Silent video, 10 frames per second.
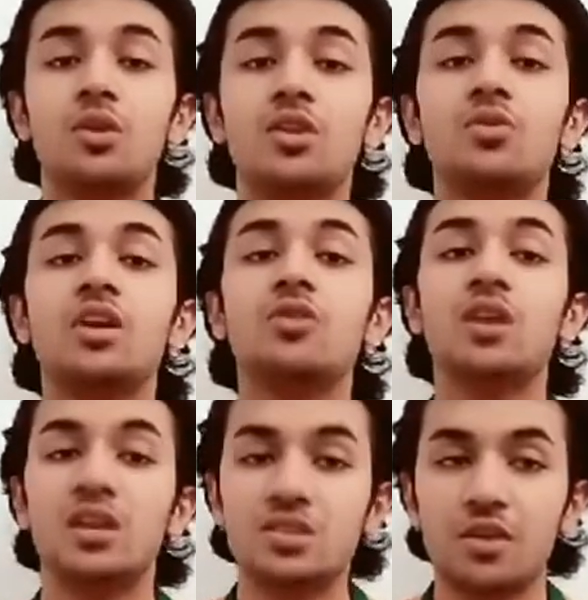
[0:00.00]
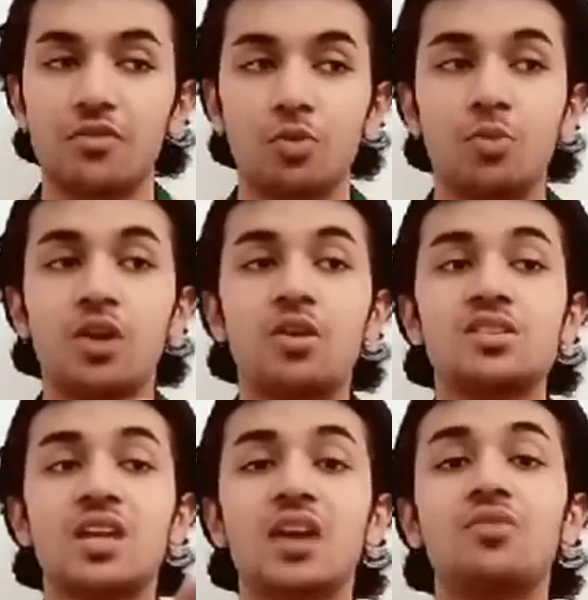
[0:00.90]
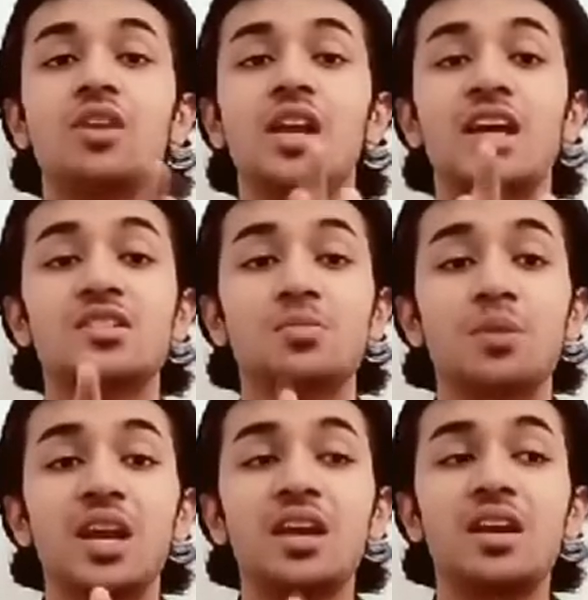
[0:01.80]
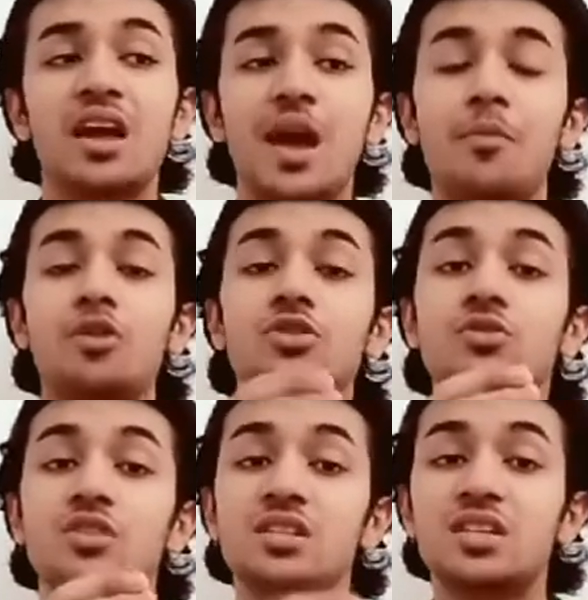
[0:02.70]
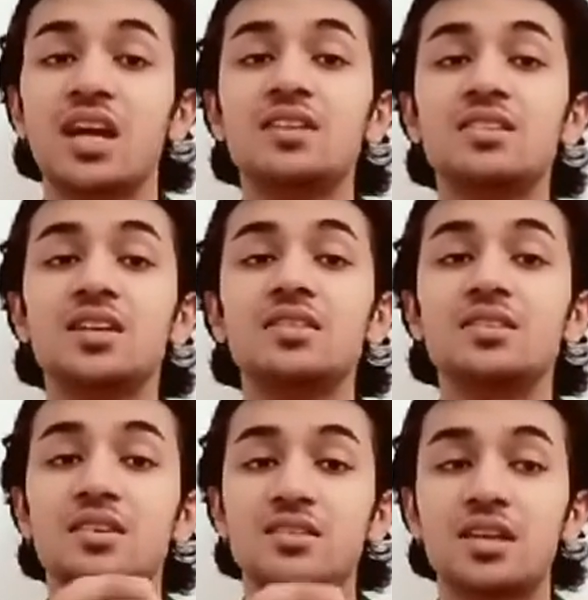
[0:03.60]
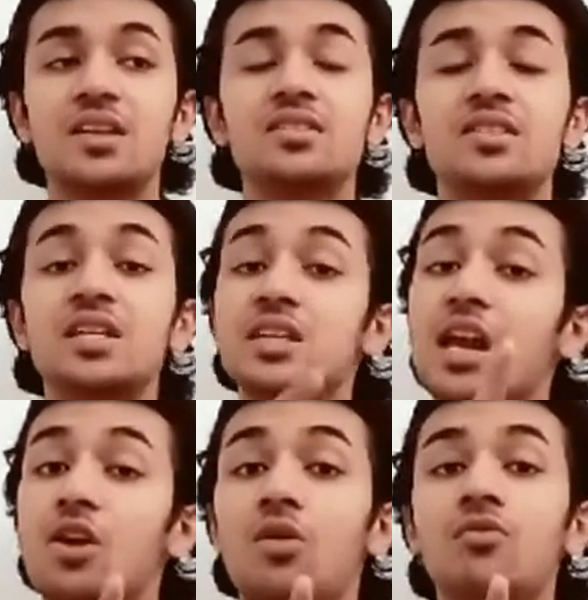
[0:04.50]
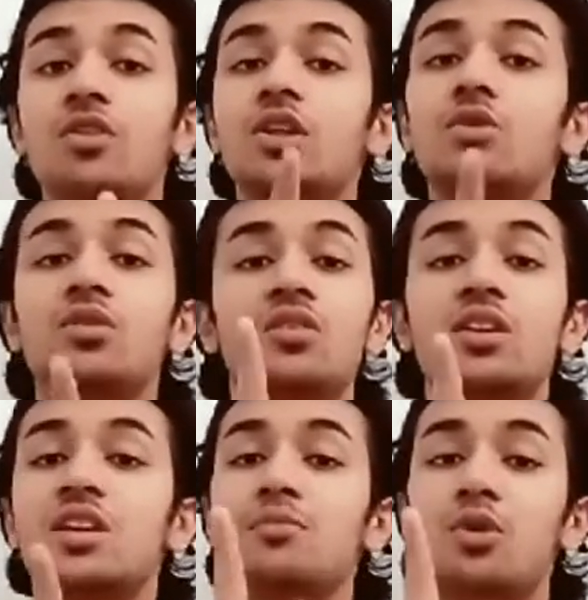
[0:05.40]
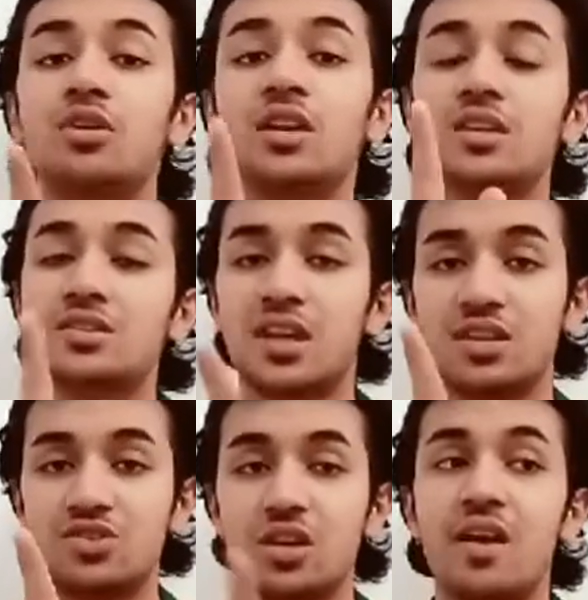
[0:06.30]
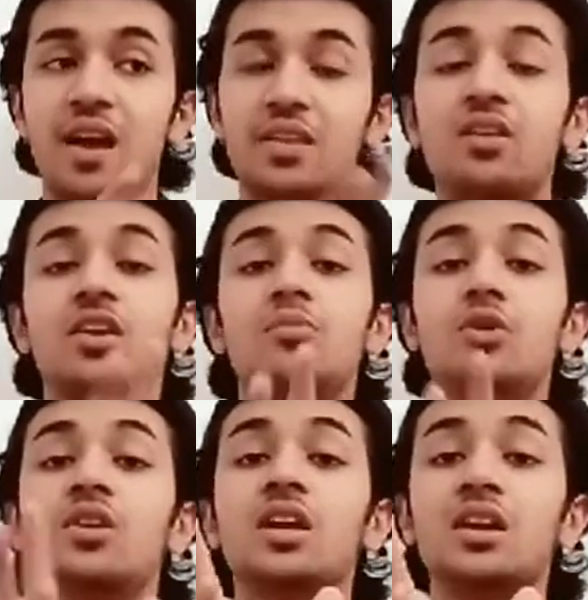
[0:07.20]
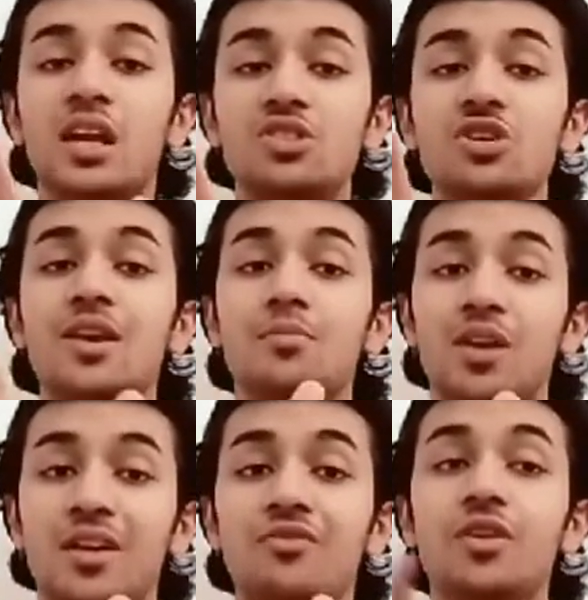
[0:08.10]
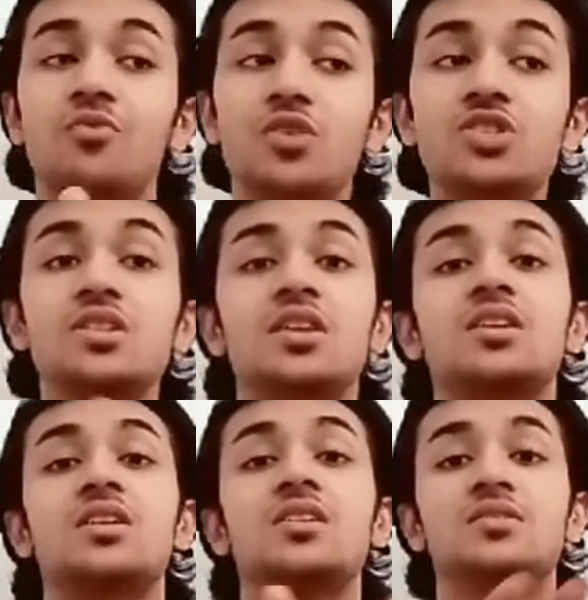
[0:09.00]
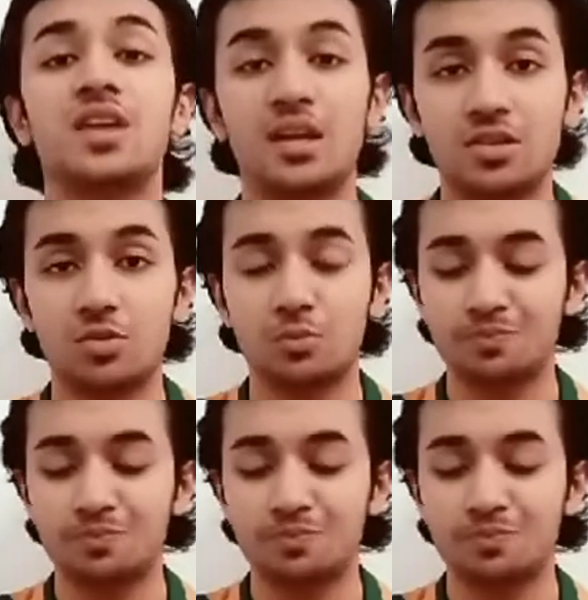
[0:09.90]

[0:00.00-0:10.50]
during your interview, because that will explain about your design sense, skill set along with your 3D modeling sketch and 3D modeling nature and behavior which is hidden inside you.